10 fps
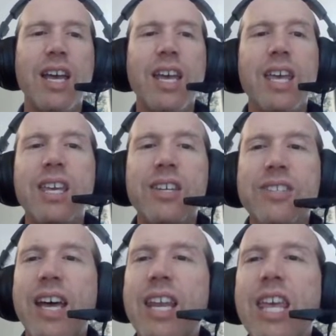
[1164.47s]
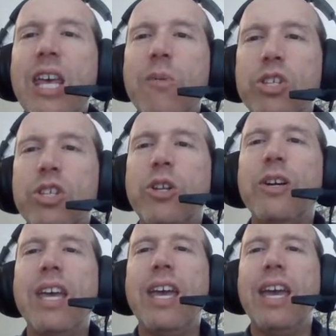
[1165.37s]
is that he was
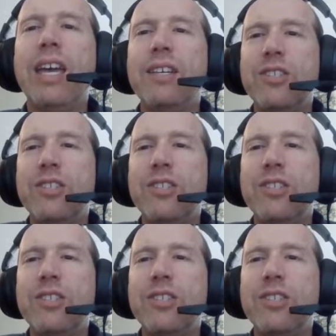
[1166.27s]
looking